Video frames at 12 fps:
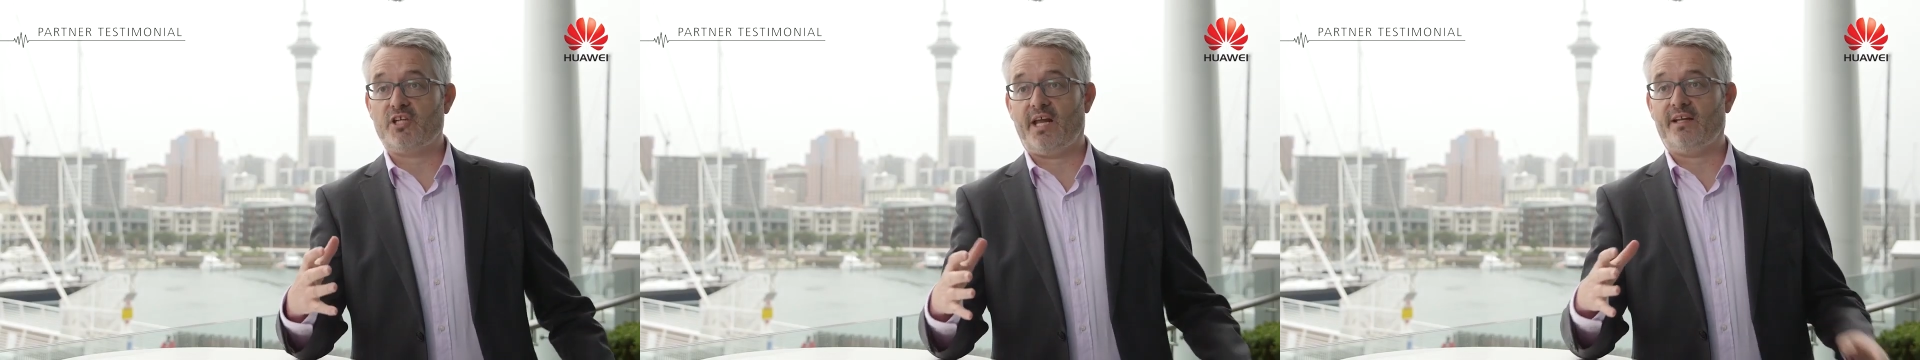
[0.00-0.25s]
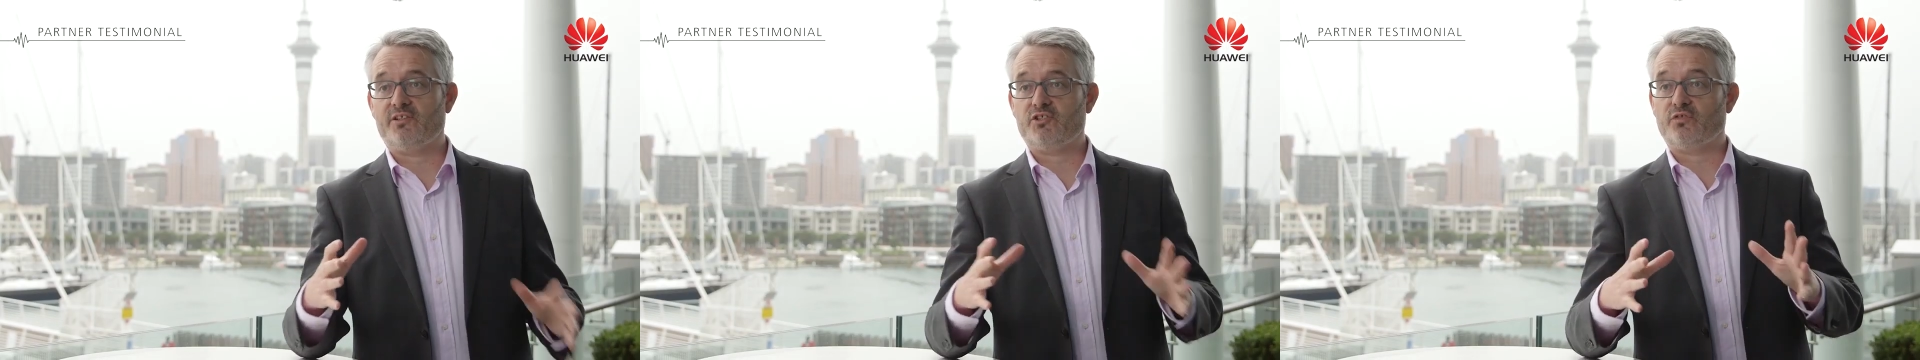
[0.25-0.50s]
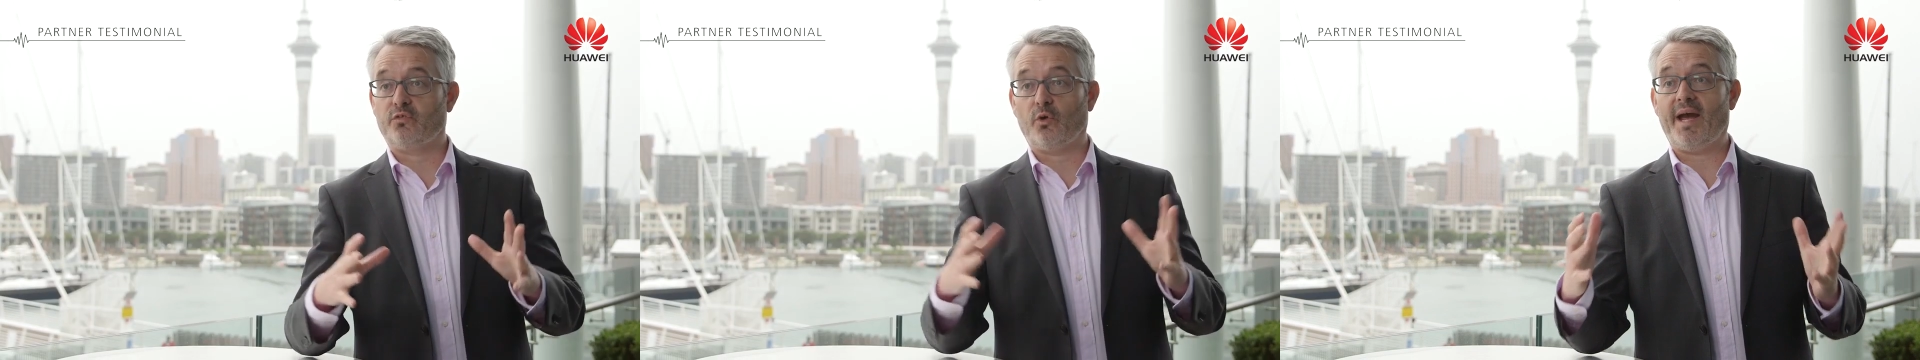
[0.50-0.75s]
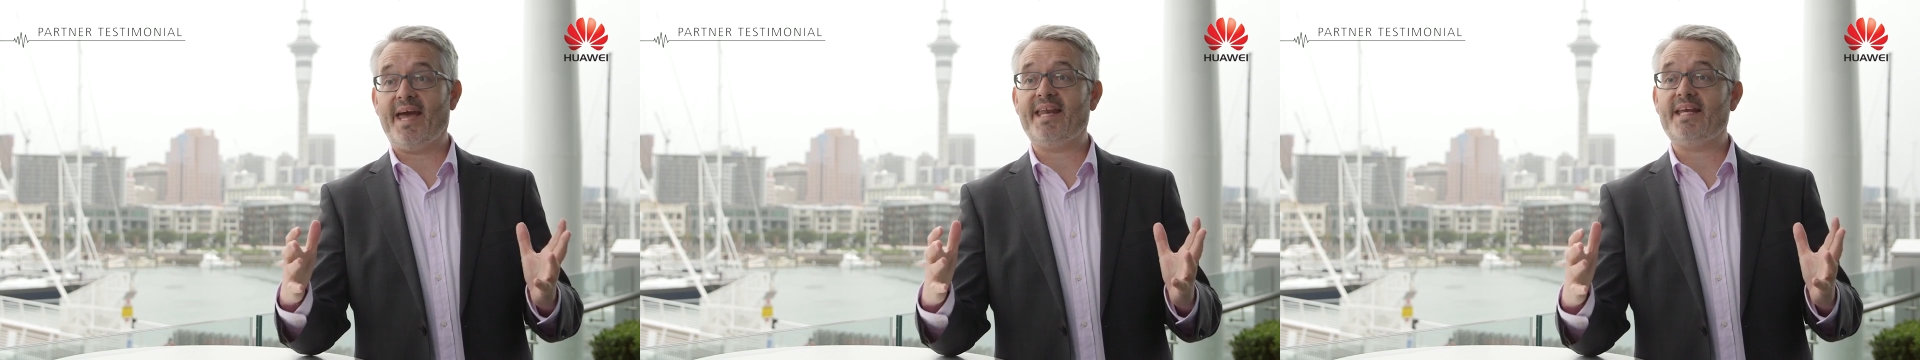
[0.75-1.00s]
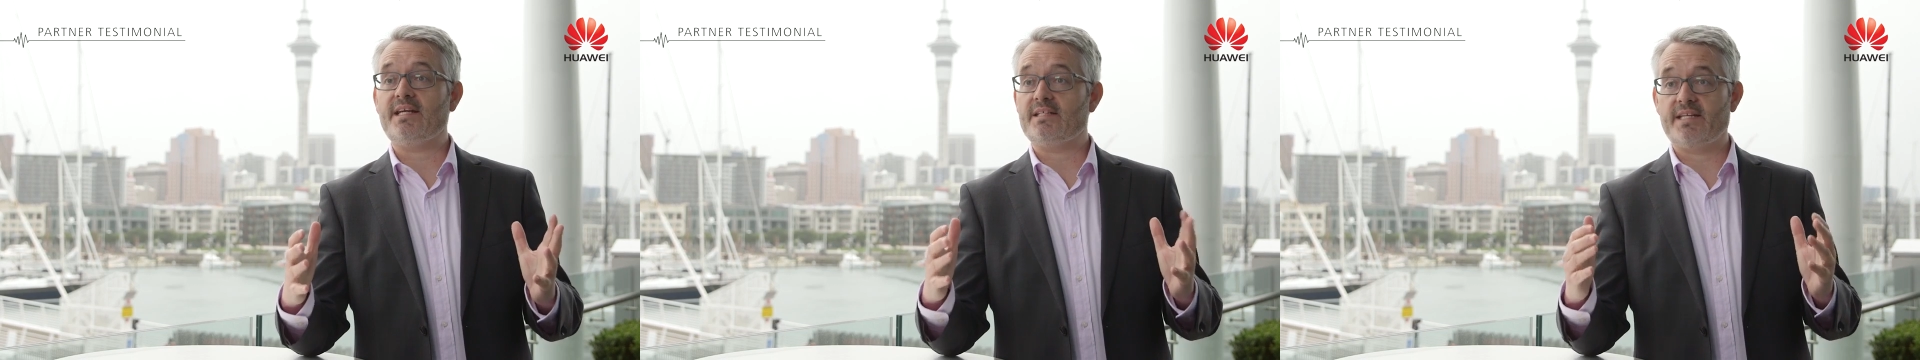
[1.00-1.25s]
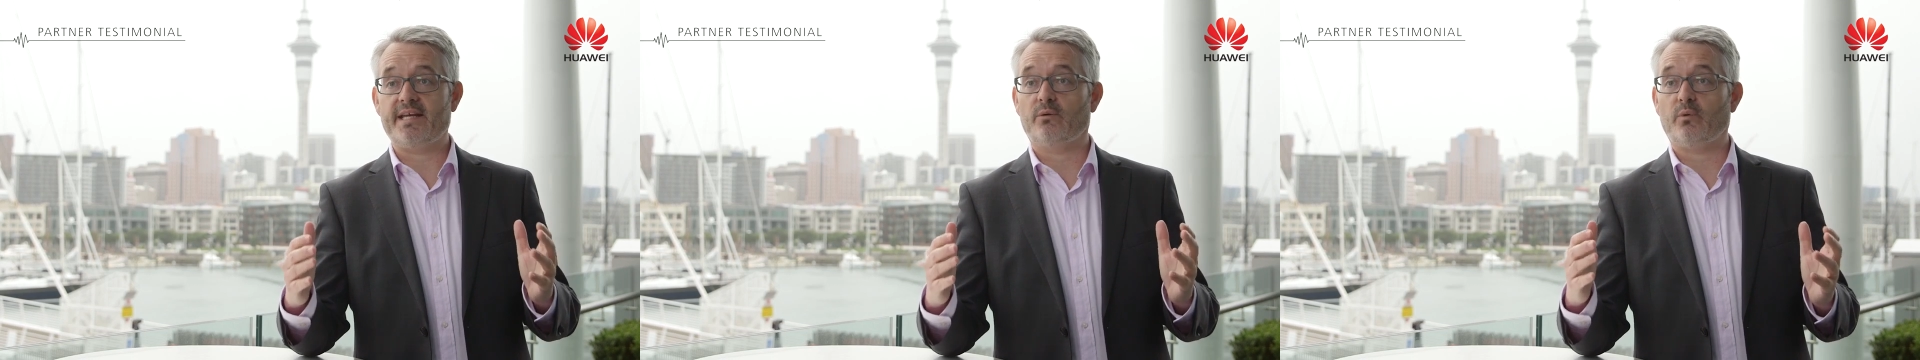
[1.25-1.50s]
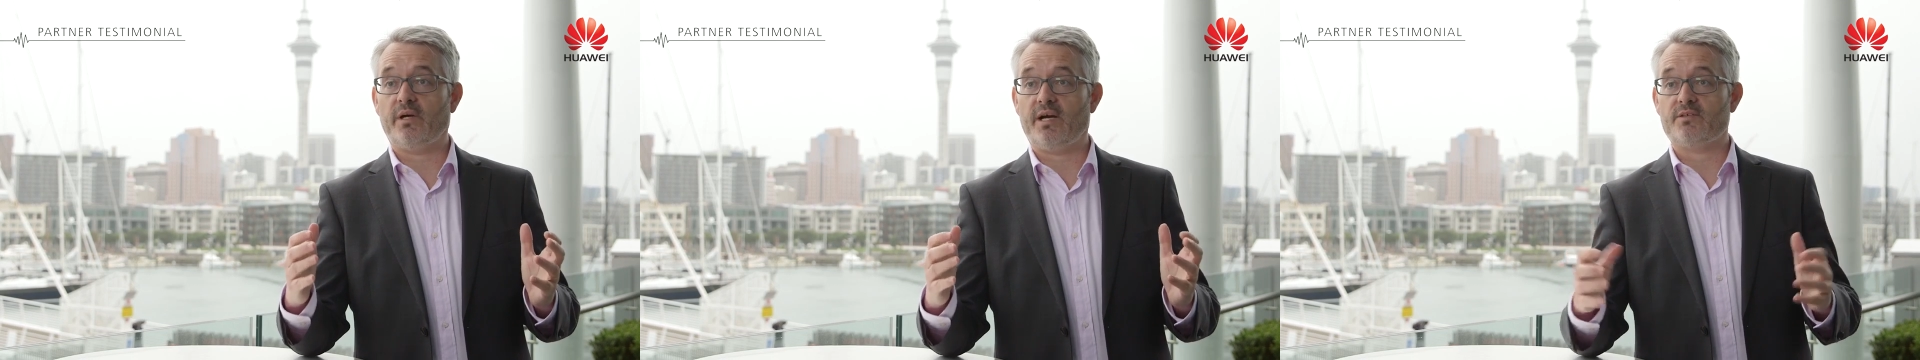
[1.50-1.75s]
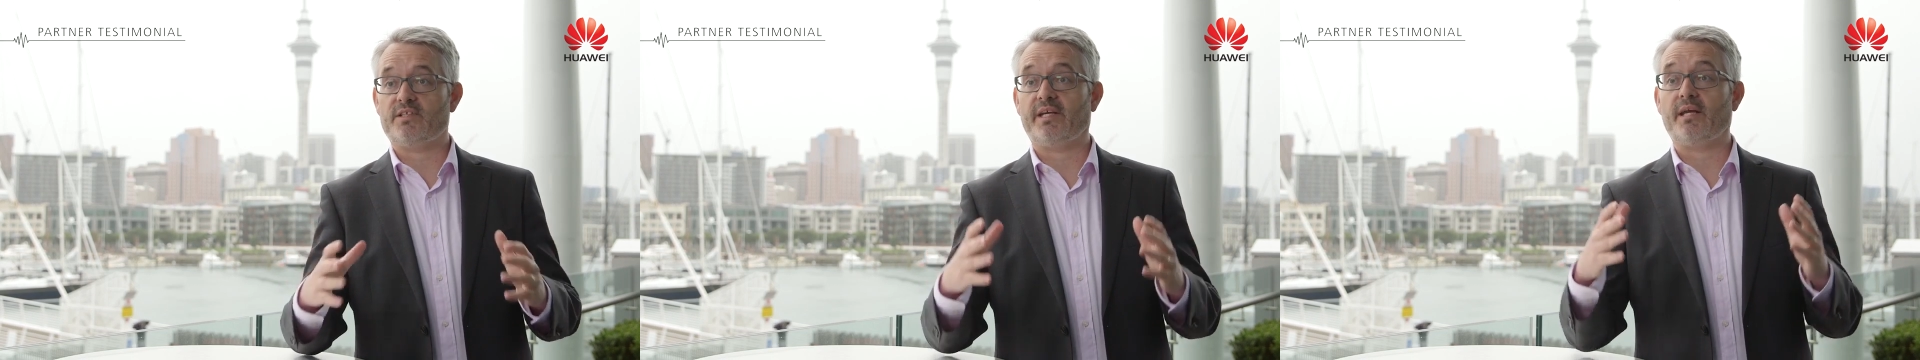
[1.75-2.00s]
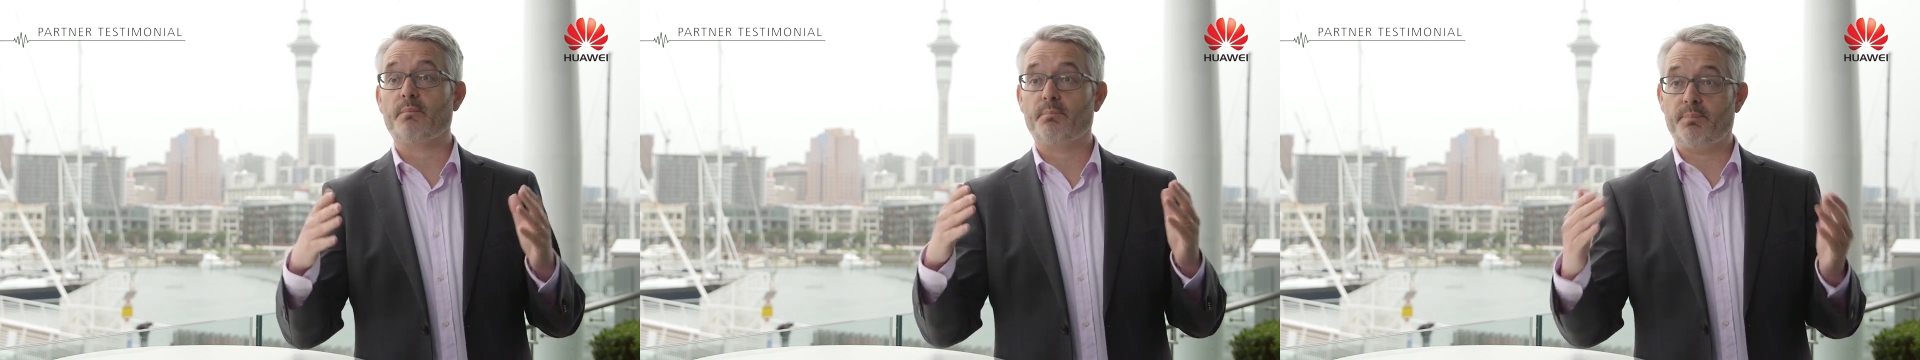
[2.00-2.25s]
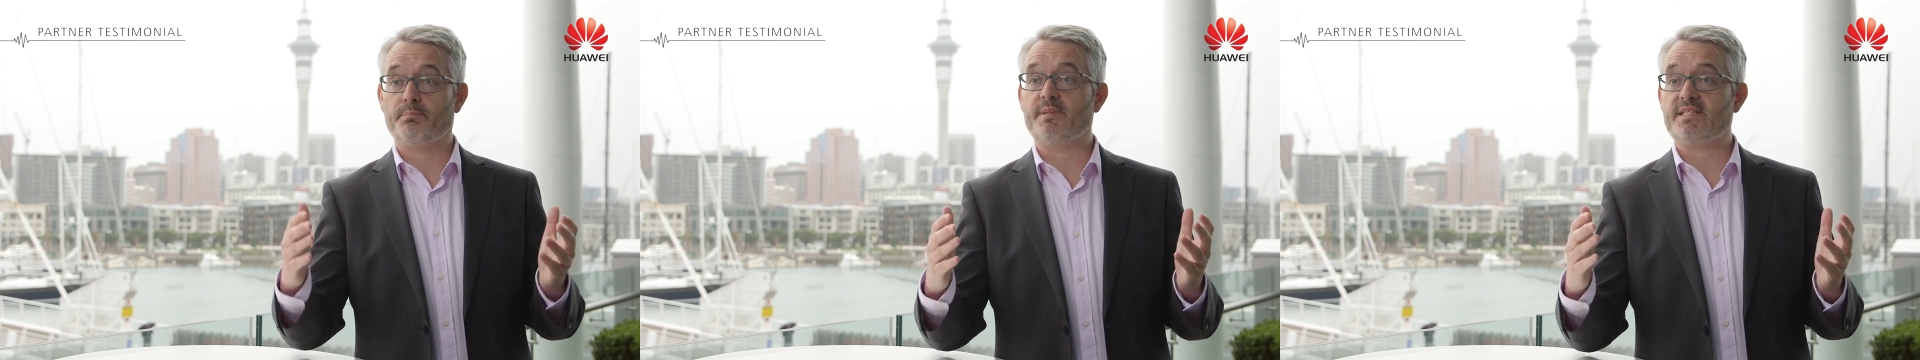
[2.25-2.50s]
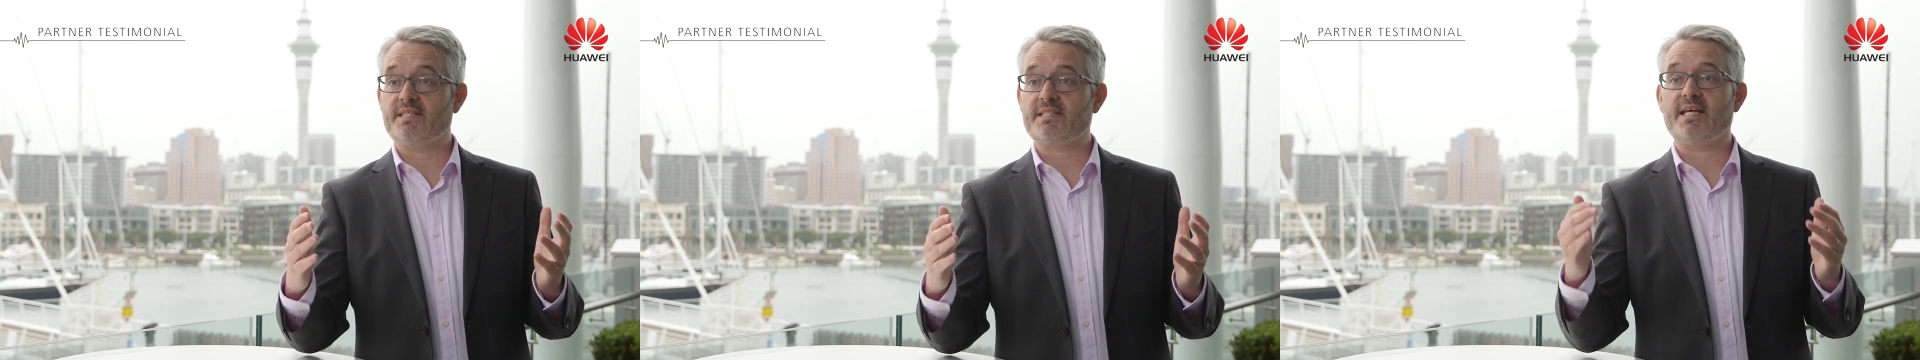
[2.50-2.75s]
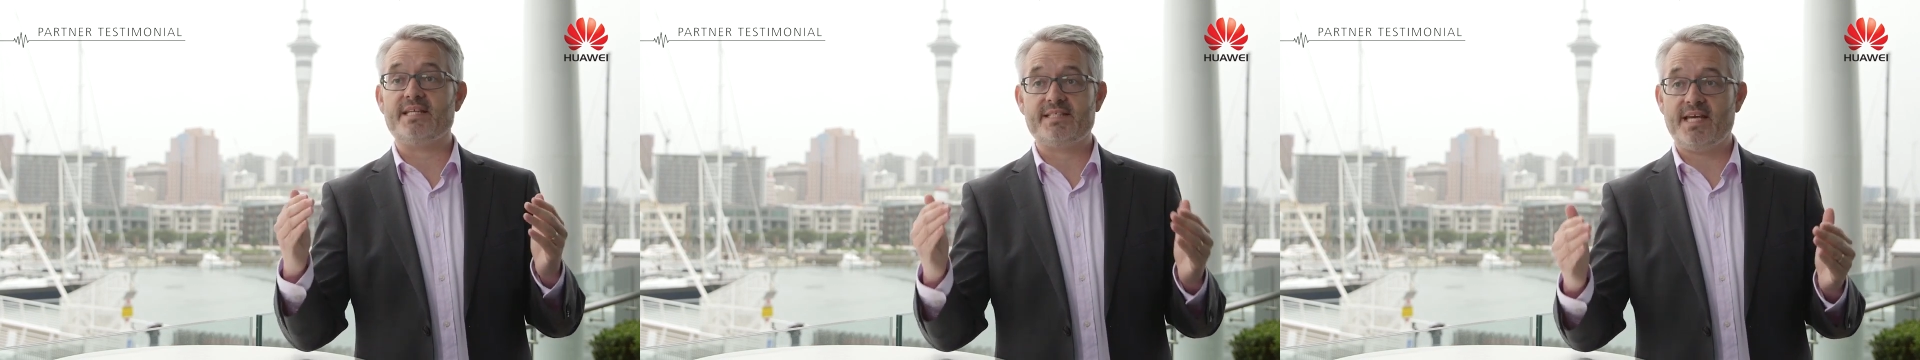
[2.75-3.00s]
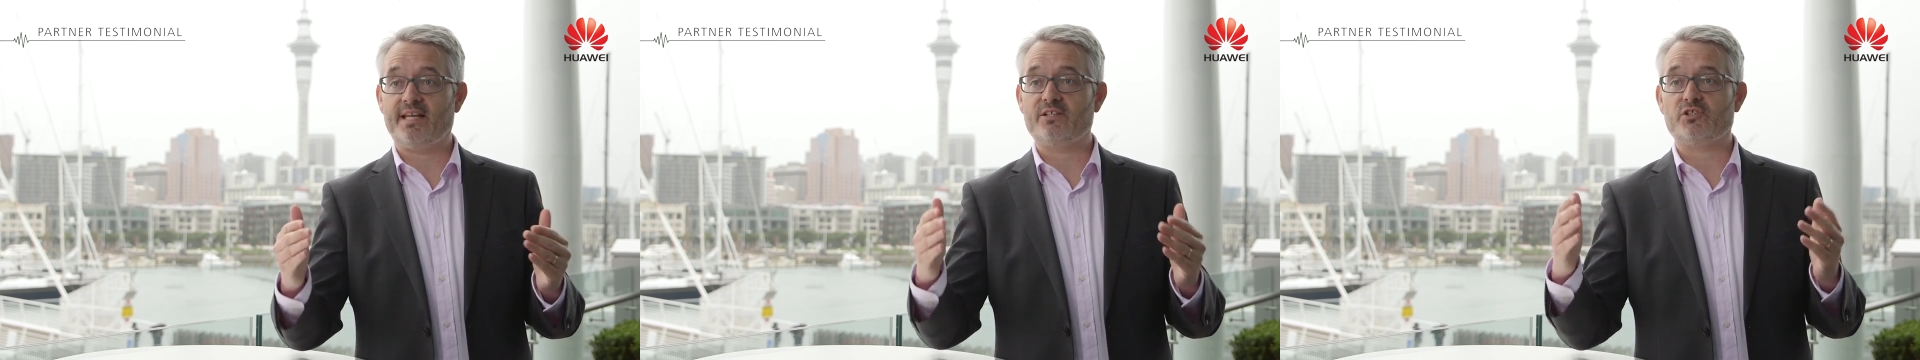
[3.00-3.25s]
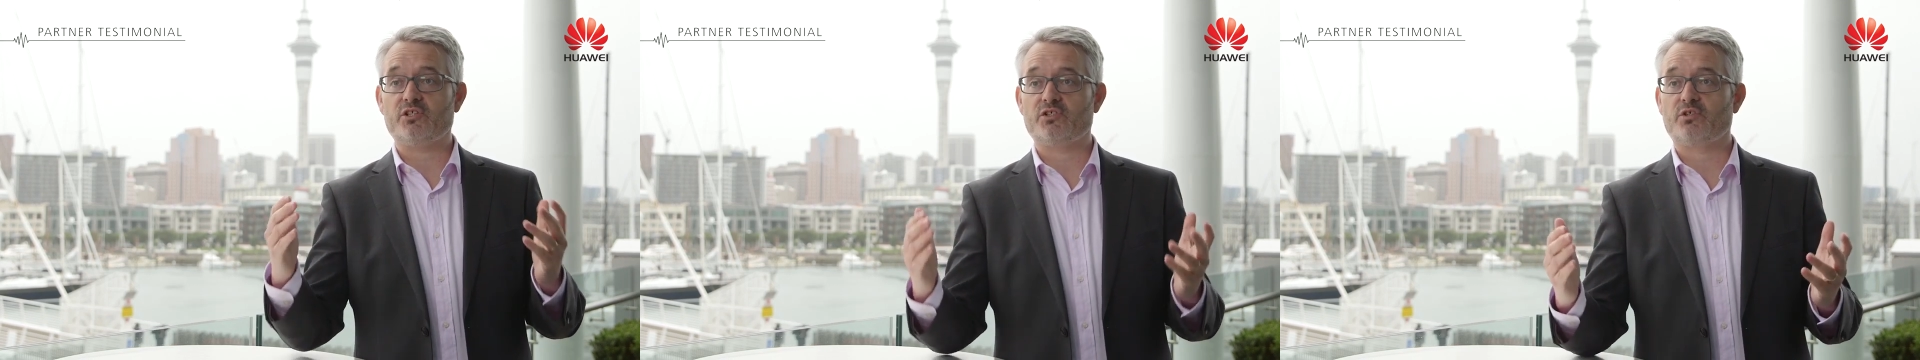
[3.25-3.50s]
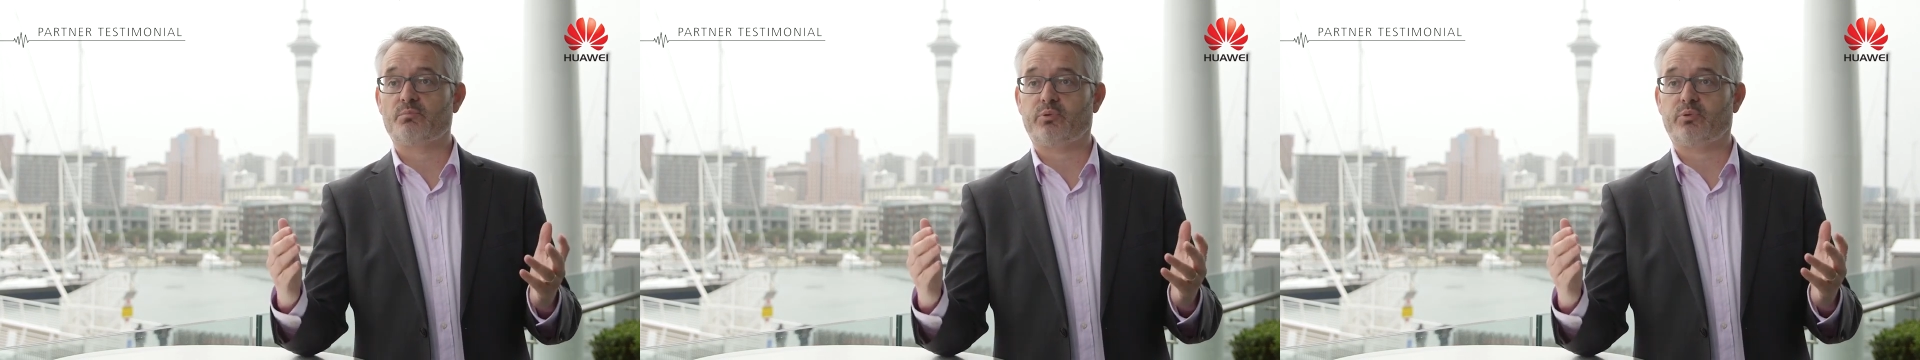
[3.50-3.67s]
challenges for any data warehousing and business intelligence